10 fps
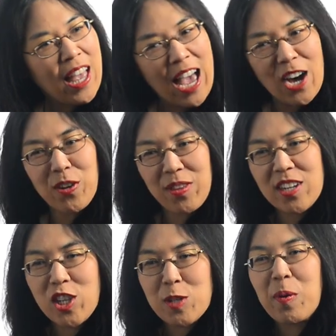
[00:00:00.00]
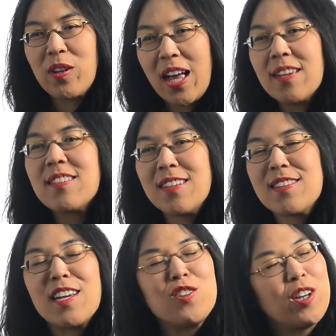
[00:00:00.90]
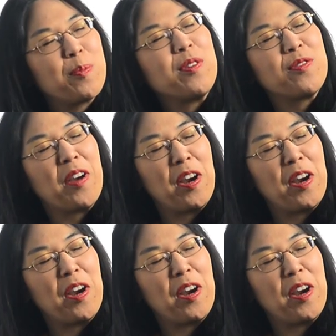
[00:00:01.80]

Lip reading: out of that Shakespeare class, it's that Shakespeare's for